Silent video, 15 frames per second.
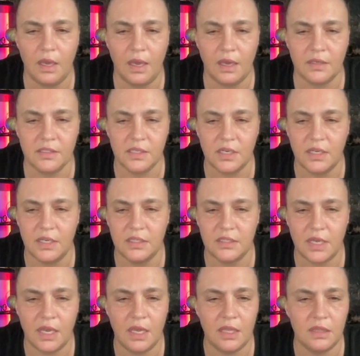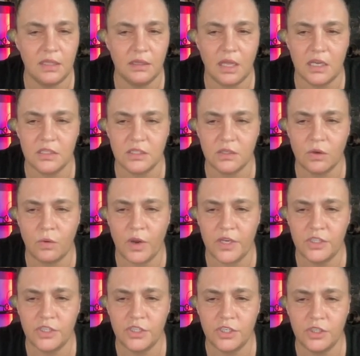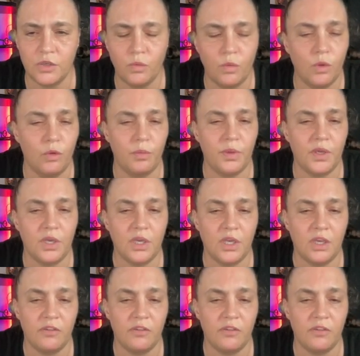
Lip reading: Excellent. And the last question will be